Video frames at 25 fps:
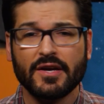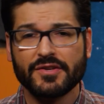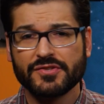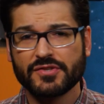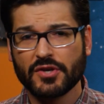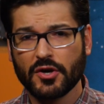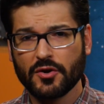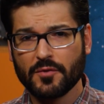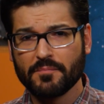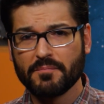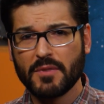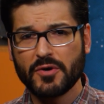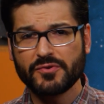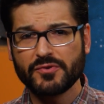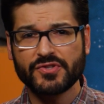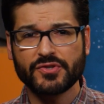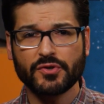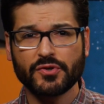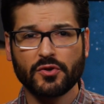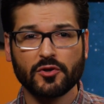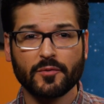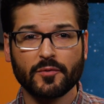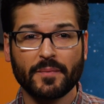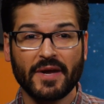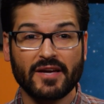So most
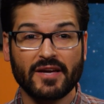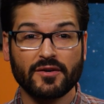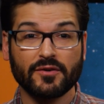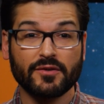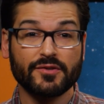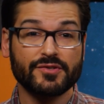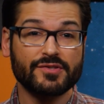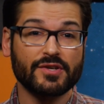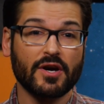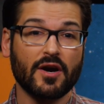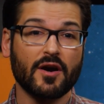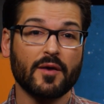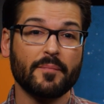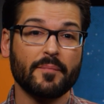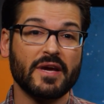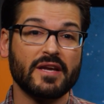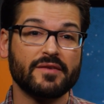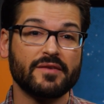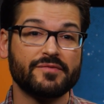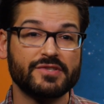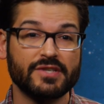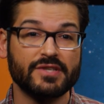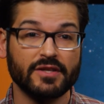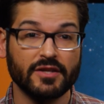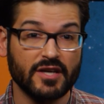solar panels are made
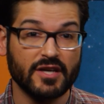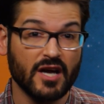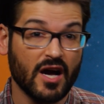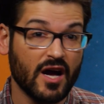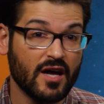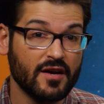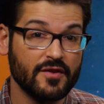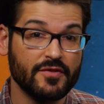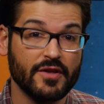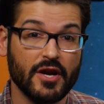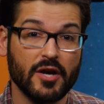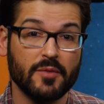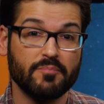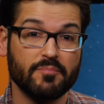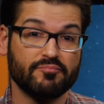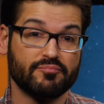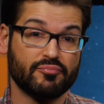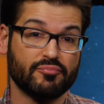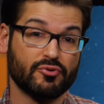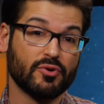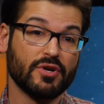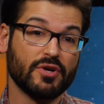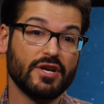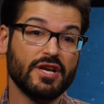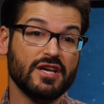of silicon and they're
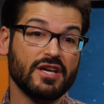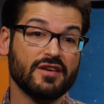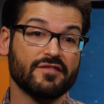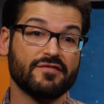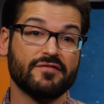pretty